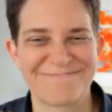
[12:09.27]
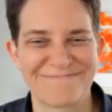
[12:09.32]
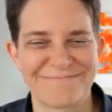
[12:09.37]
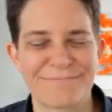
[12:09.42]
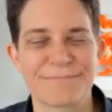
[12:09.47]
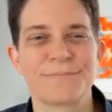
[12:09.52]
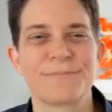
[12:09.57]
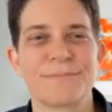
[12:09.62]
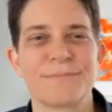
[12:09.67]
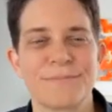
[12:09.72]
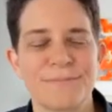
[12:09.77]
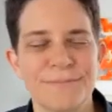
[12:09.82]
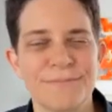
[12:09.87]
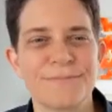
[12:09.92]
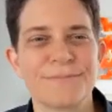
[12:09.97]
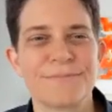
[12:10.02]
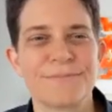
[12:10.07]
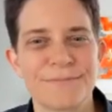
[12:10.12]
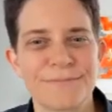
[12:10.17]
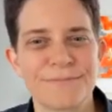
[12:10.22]

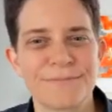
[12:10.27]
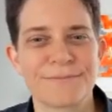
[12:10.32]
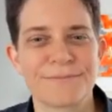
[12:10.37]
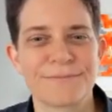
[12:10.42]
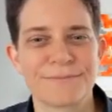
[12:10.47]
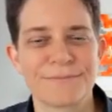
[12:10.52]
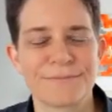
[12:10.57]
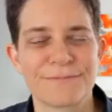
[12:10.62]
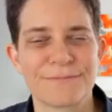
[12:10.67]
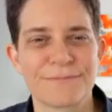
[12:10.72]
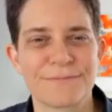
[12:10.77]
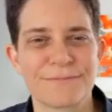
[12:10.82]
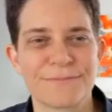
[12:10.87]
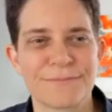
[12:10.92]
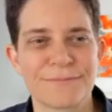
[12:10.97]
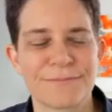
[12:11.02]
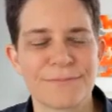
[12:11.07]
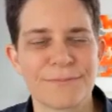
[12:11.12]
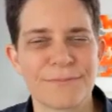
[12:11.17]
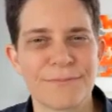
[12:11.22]

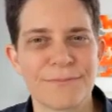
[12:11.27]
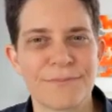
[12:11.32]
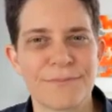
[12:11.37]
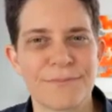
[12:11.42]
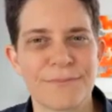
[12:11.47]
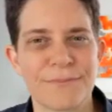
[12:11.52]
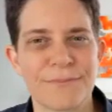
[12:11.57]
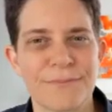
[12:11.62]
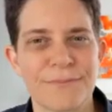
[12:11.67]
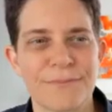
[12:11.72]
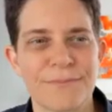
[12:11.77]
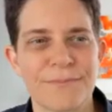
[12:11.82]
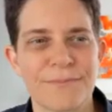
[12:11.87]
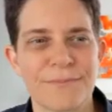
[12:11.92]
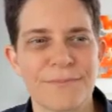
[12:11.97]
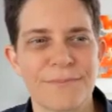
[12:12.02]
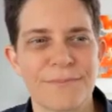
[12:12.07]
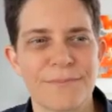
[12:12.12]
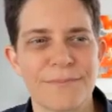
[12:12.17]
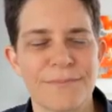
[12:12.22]

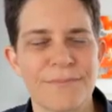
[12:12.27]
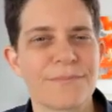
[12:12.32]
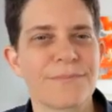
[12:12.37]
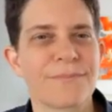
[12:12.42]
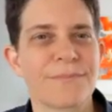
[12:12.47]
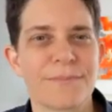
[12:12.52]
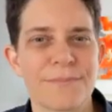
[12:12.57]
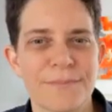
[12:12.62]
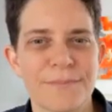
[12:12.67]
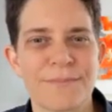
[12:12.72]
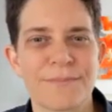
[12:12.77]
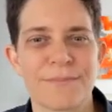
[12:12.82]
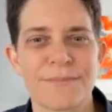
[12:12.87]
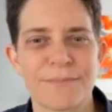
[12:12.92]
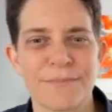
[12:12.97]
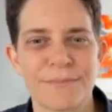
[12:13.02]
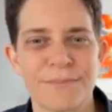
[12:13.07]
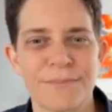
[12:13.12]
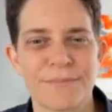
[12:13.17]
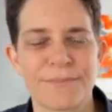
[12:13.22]

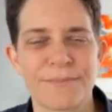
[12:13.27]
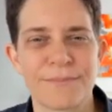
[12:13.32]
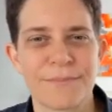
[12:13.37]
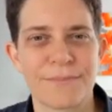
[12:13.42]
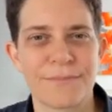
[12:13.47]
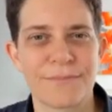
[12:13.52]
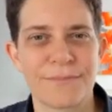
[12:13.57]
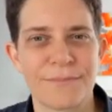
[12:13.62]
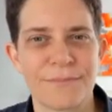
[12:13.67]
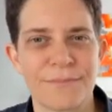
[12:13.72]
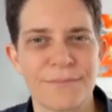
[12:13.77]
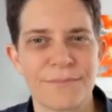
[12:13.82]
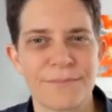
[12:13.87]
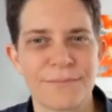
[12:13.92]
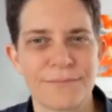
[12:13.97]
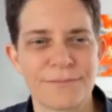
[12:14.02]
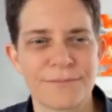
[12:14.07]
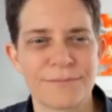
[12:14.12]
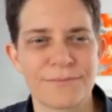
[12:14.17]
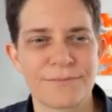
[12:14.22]

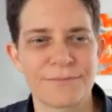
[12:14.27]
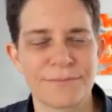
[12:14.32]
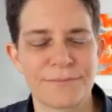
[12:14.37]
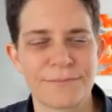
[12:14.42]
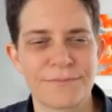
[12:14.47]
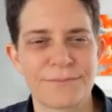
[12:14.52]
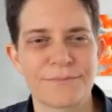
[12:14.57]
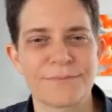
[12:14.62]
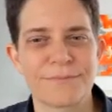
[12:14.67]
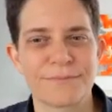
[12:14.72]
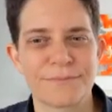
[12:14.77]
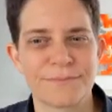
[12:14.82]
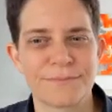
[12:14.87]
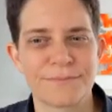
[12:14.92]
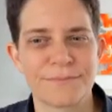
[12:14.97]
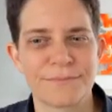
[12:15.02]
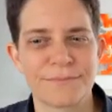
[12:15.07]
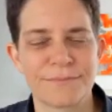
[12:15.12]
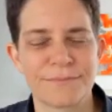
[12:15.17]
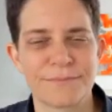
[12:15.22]

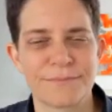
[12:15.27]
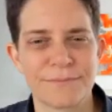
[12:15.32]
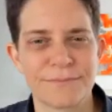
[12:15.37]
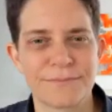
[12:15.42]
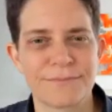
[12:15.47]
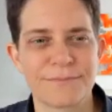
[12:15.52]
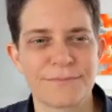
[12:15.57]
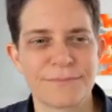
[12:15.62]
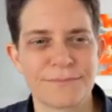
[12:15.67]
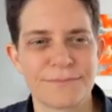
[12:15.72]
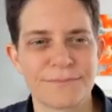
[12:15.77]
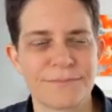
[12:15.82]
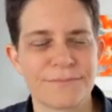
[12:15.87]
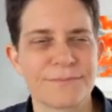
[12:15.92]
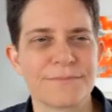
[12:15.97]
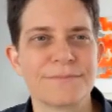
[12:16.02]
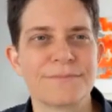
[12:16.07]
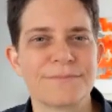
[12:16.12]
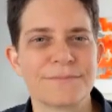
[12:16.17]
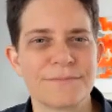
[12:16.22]

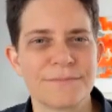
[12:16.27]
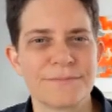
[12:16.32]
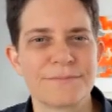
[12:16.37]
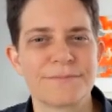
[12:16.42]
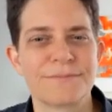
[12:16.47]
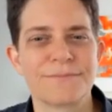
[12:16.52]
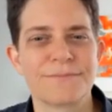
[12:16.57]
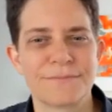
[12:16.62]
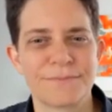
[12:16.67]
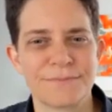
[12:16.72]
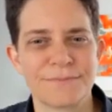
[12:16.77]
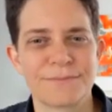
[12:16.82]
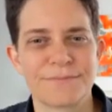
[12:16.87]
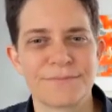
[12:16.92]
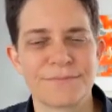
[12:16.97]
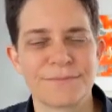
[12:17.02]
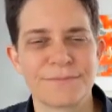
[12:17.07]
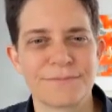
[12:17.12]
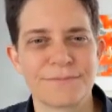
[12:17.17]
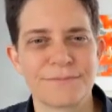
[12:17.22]
[no speech]